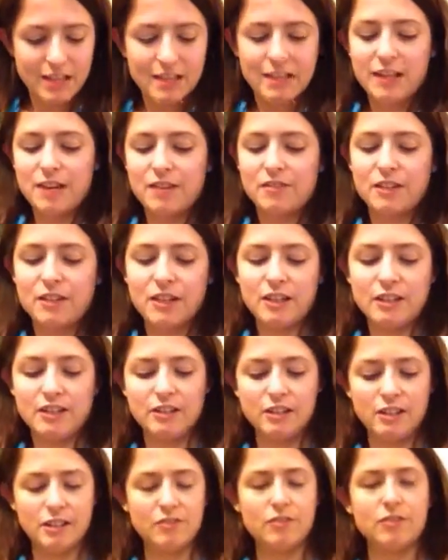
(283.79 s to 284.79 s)
Not very
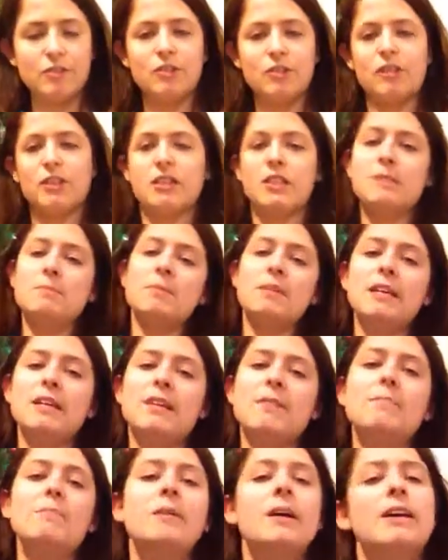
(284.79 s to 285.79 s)
good for
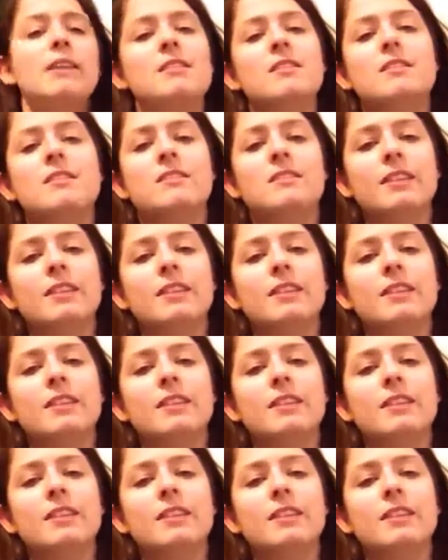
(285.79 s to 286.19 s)
speaking, but